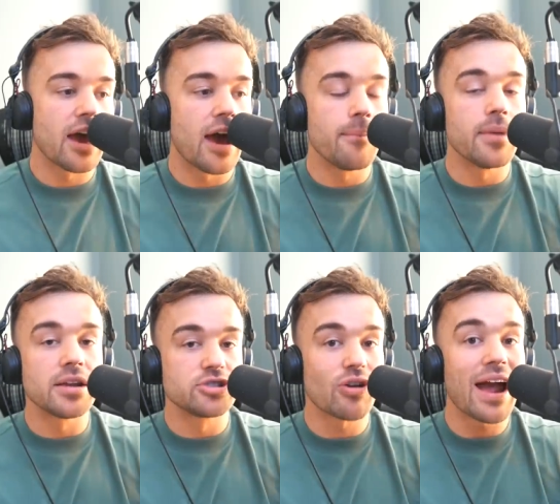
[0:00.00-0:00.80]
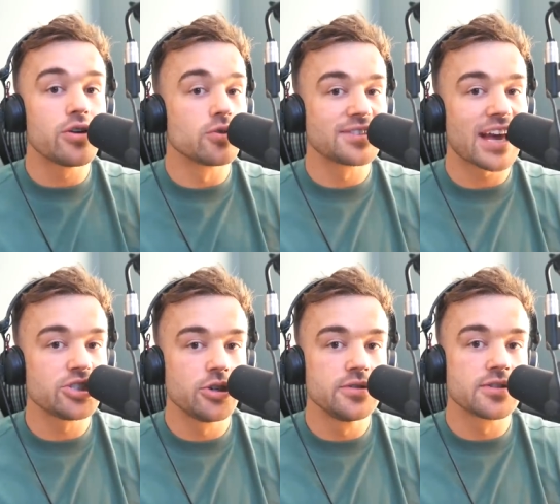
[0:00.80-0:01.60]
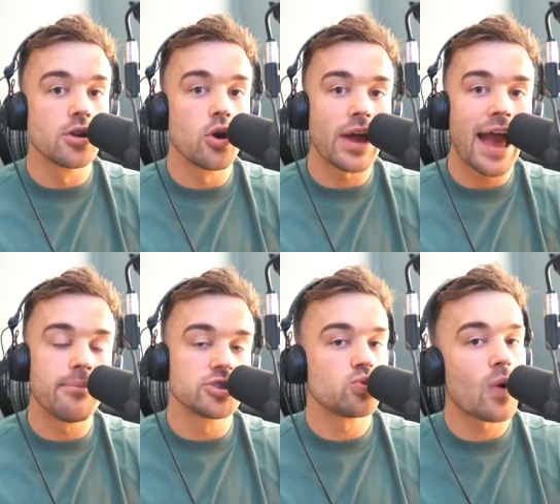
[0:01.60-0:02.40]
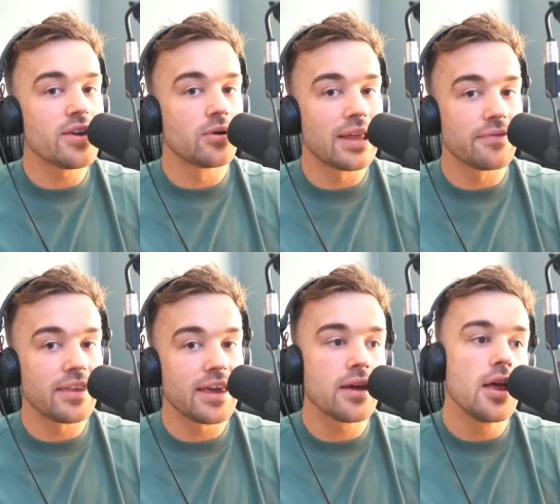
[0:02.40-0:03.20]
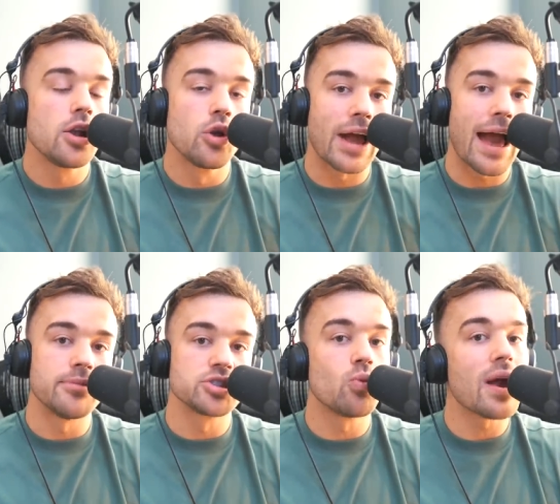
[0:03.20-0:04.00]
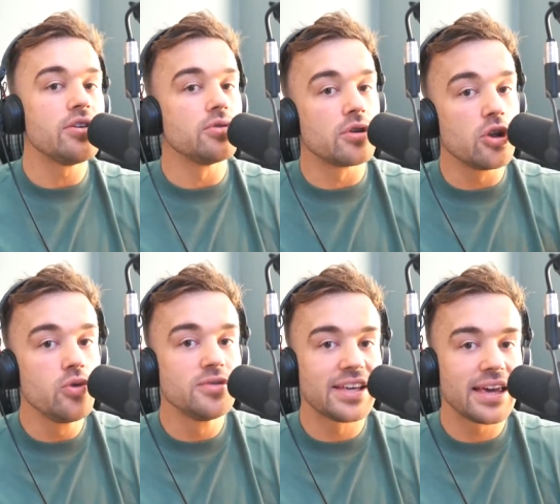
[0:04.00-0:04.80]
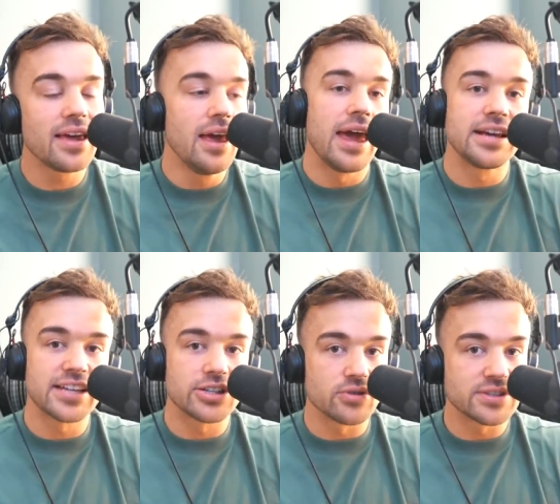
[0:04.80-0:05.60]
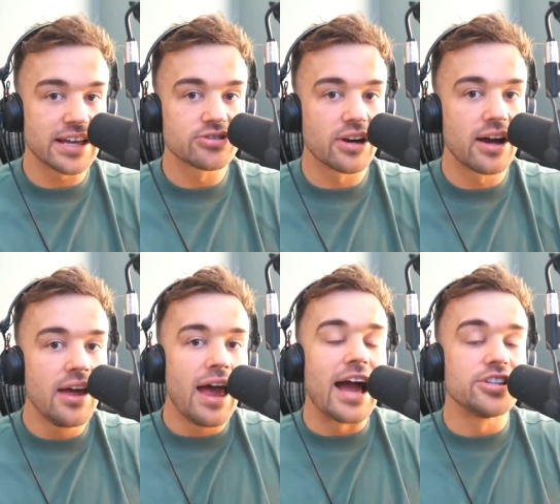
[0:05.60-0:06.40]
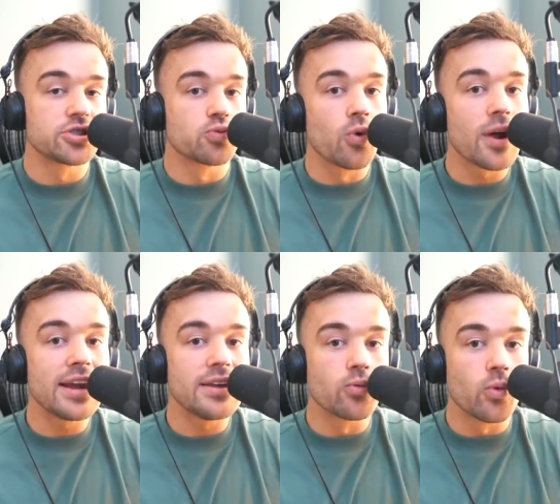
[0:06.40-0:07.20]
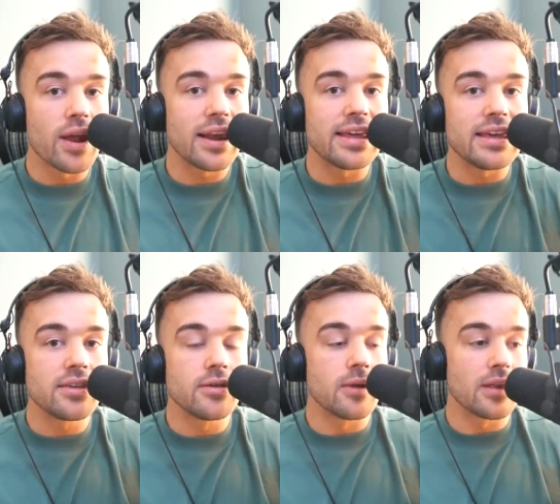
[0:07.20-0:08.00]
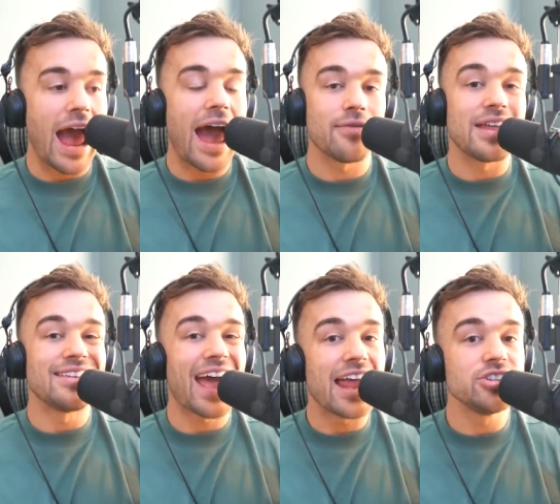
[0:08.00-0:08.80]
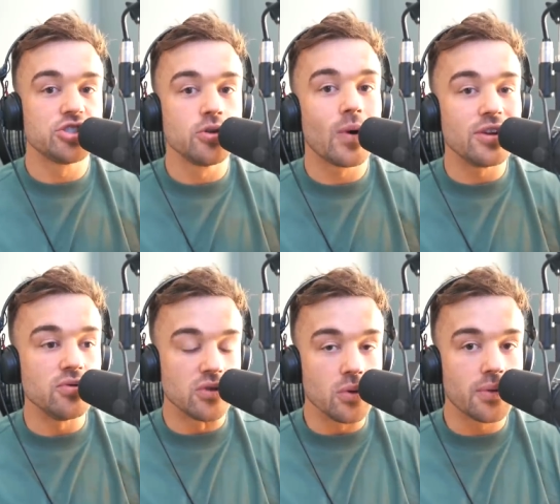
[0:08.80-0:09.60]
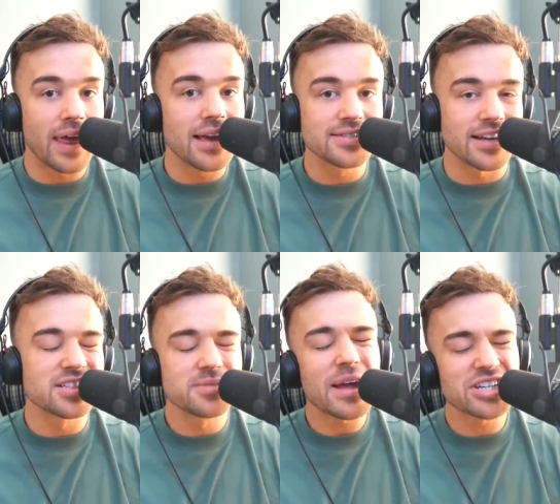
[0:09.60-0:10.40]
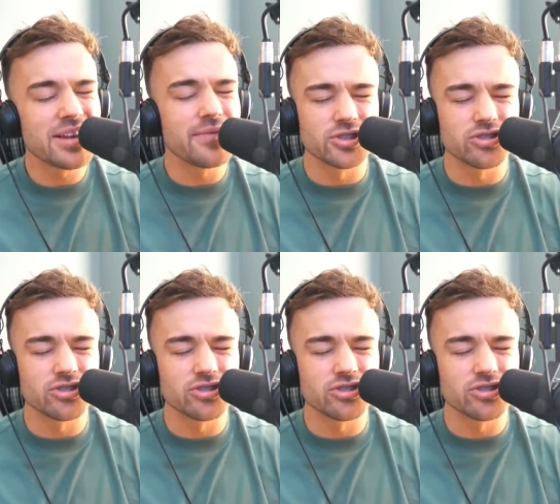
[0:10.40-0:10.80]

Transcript: um, track your sessions, log how much weight you're lifting, log how much weight you're losing, etc., etc., and just really, really have intention when you do things and especially for